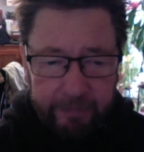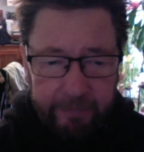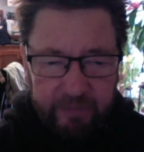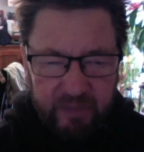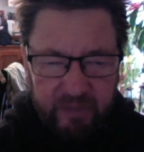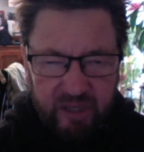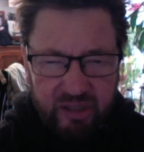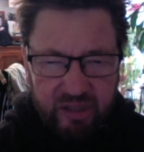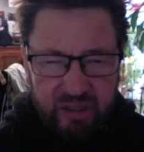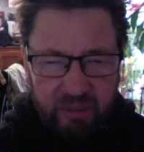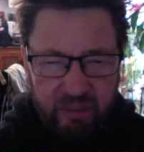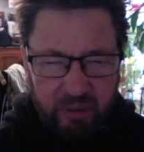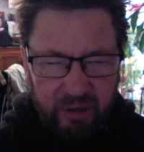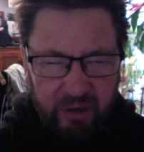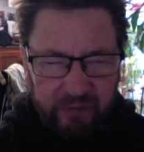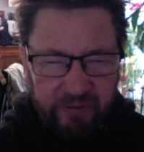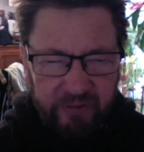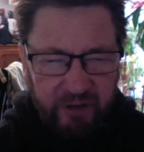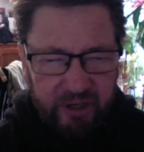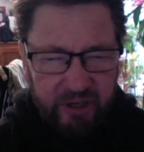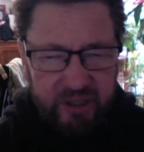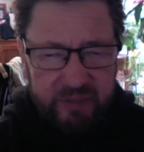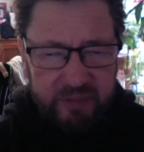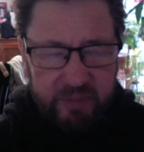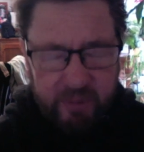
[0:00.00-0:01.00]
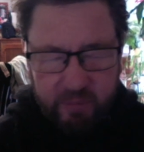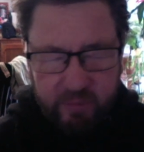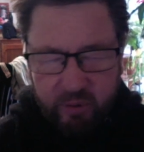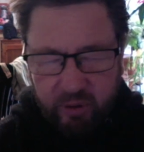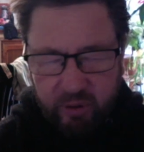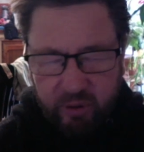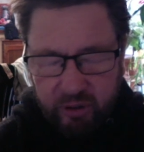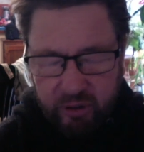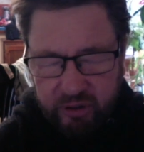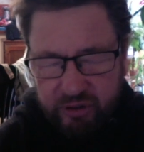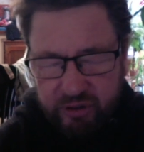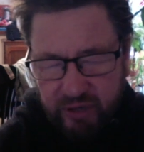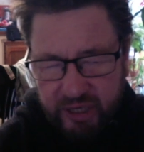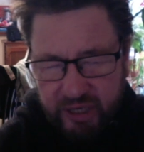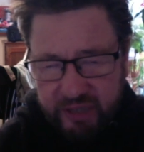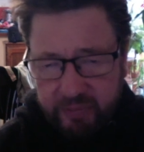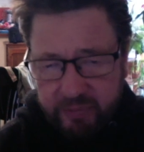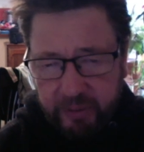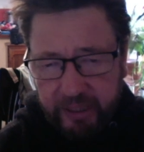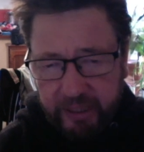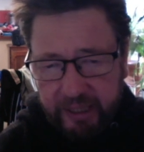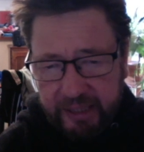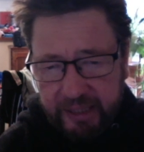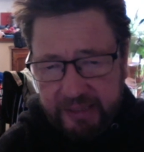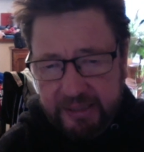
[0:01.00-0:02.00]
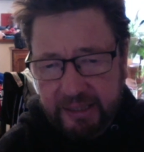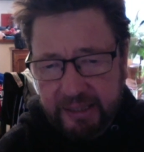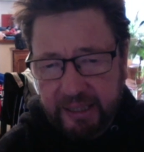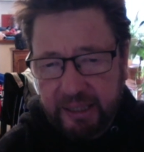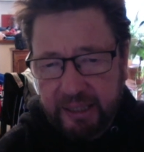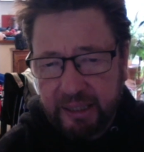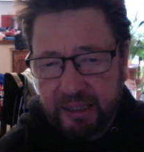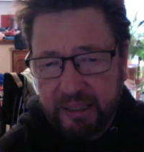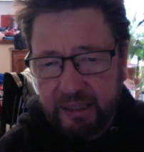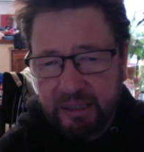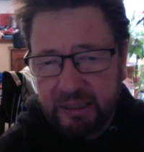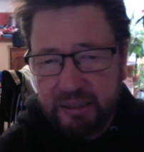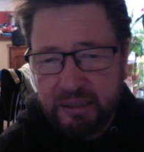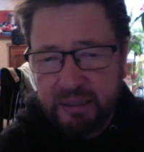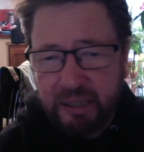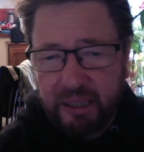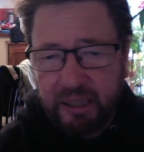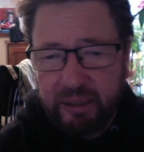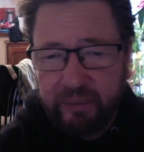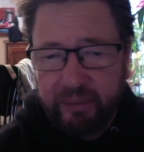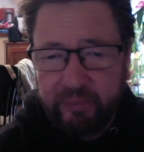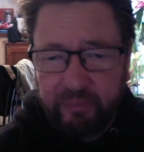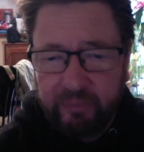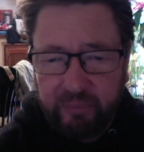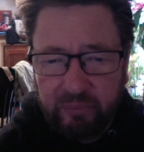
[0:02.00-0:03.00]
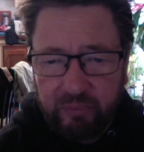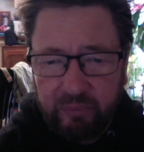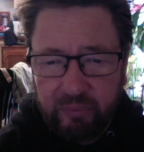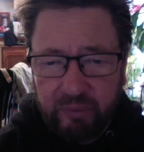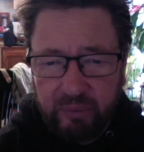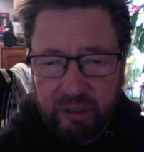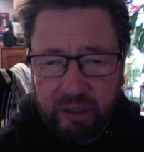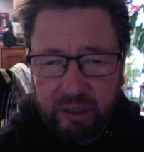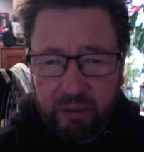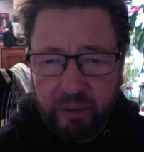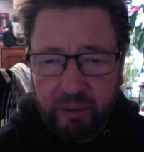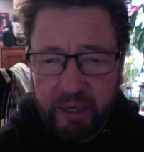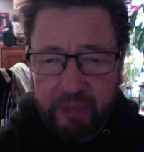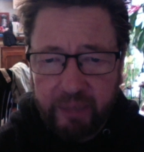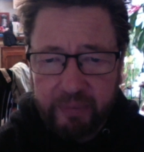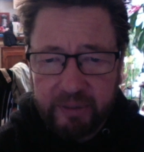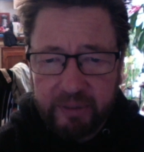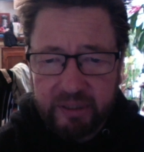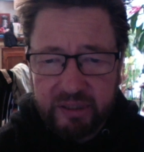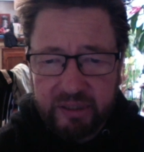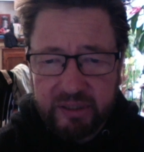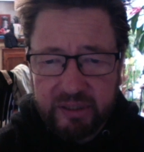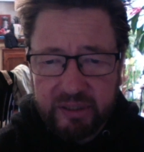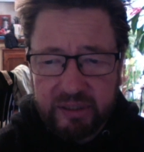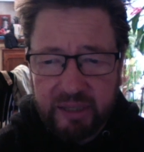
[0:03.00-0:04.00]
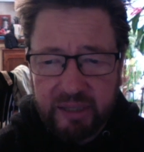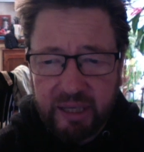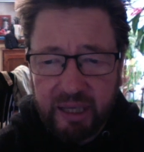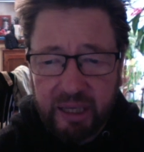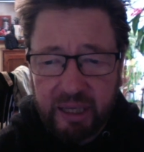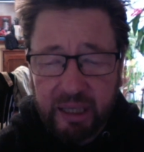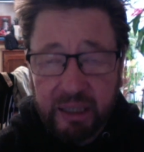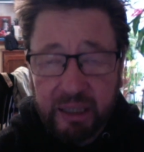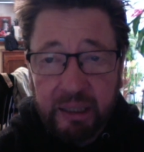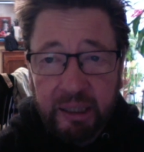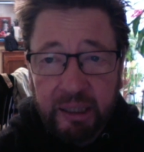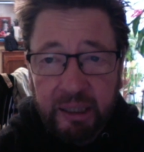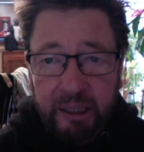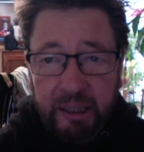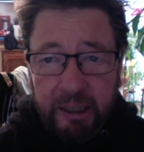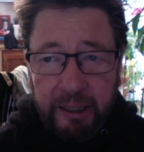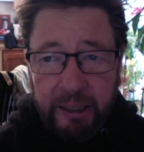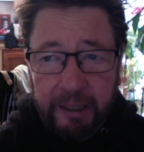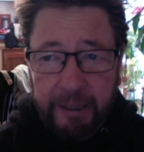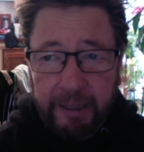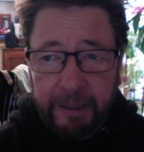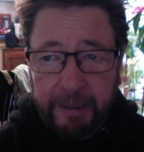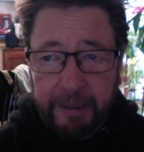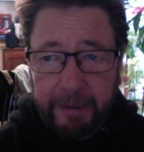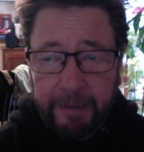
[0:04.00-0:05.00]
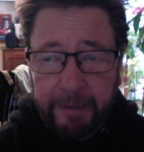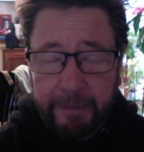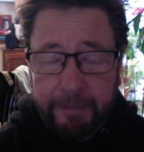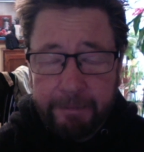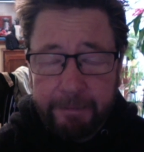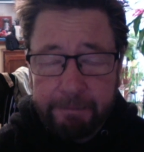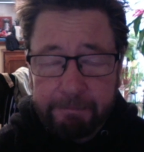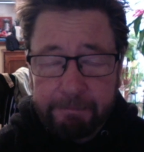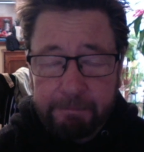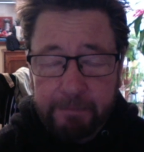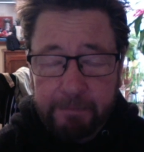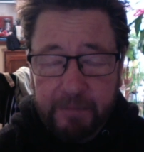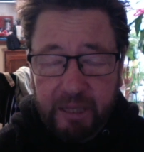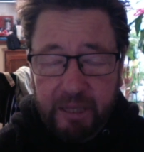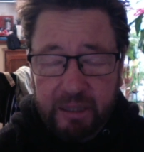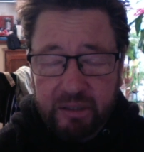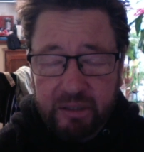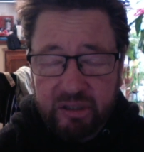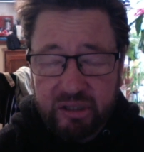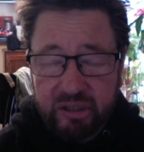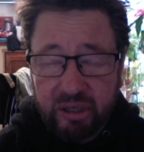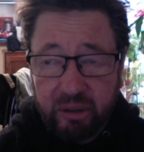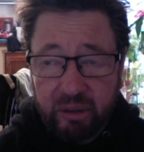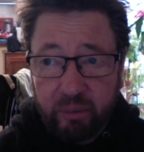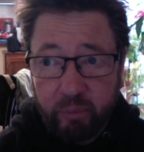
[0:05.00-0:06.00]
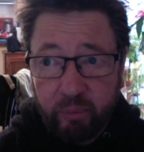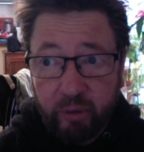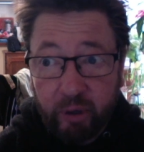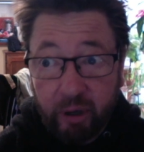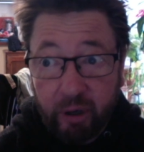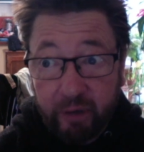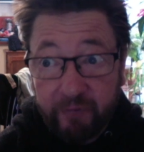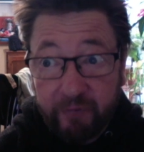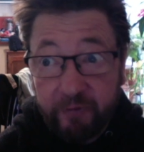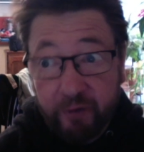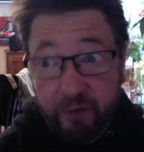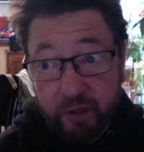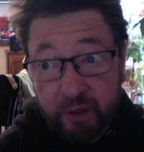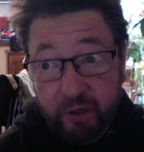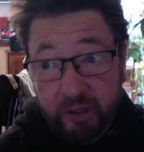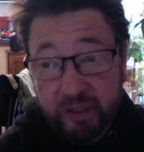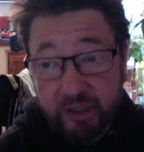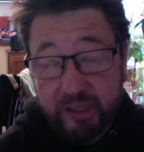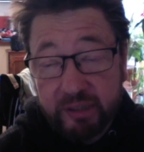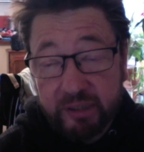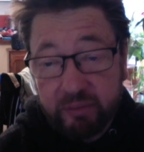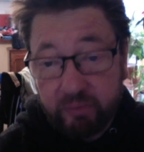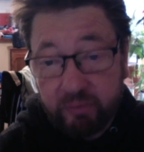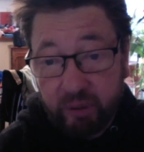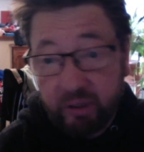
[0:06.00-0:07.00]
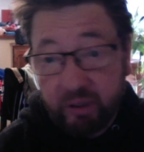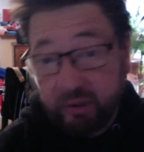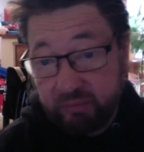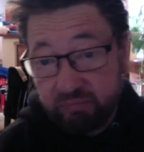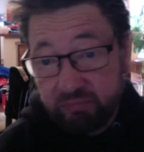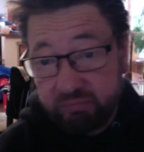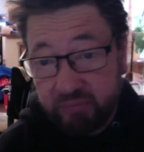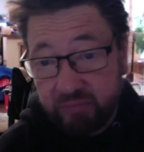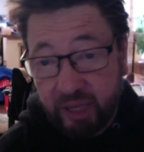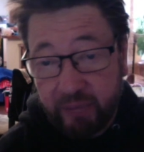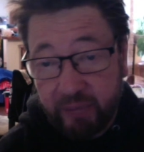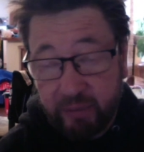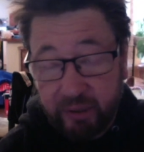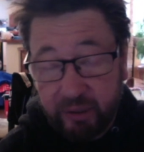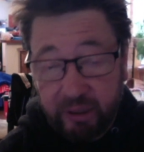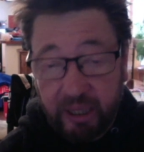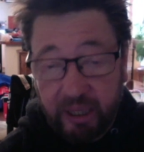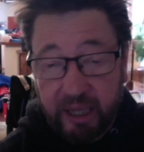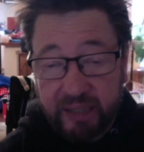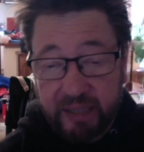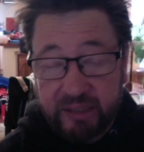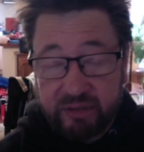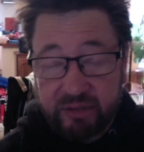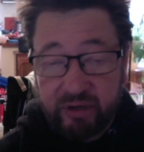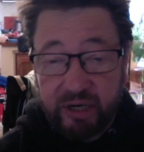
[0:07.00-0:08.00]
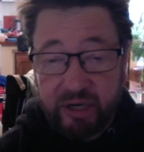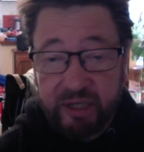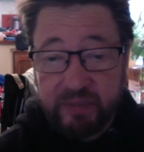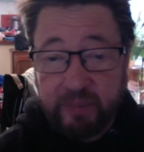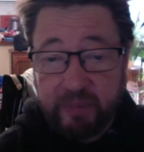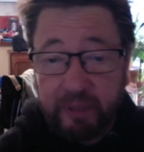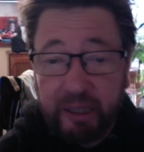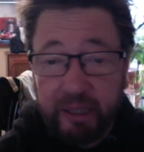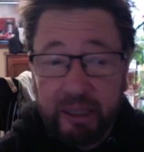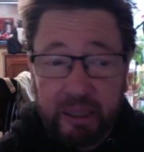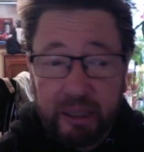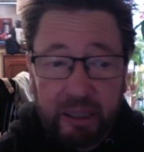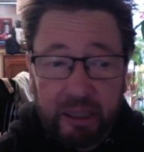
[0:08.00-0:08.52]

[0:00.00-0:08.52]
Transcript: So I might focus a bit more on transplants and what happens there. So when I had my last transplant,